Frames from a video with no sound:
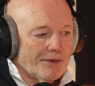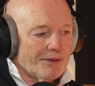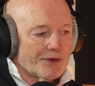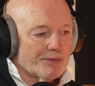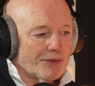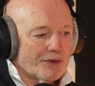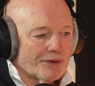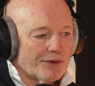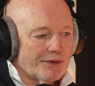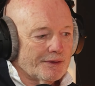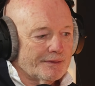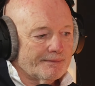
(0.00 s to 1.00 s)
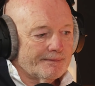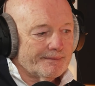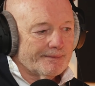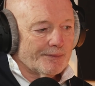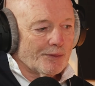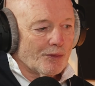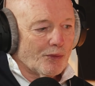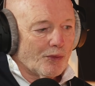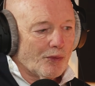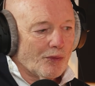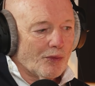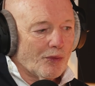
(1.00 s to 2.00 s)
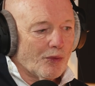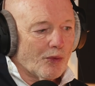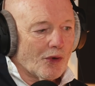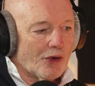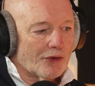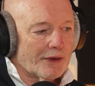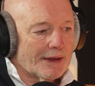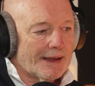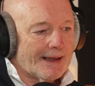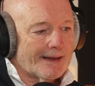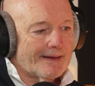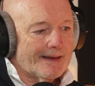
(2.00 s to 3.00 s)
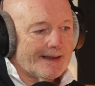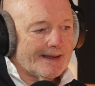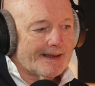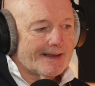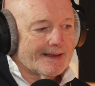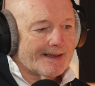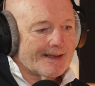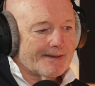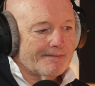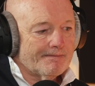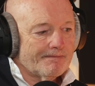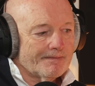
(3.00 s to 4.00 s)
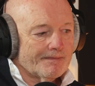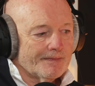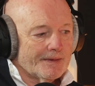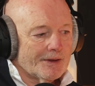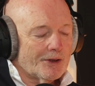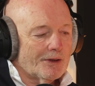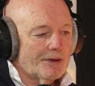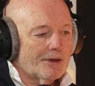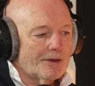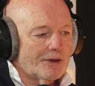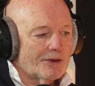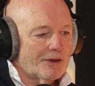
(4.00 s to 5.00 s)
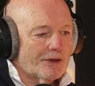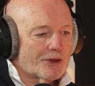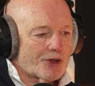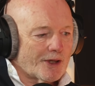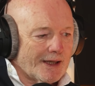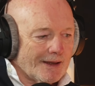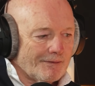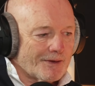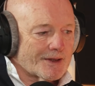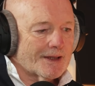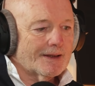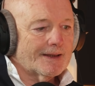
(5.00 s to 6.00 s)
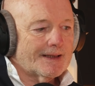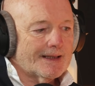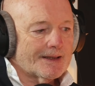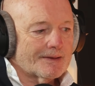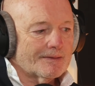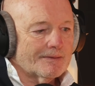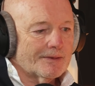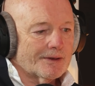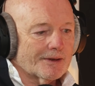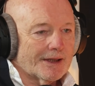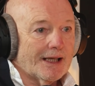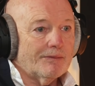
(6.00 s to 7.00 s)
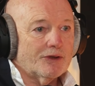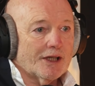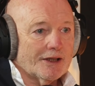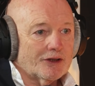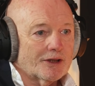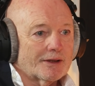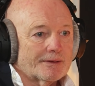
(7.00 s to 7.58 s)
There was more than one. I think the training facilities were a game changer.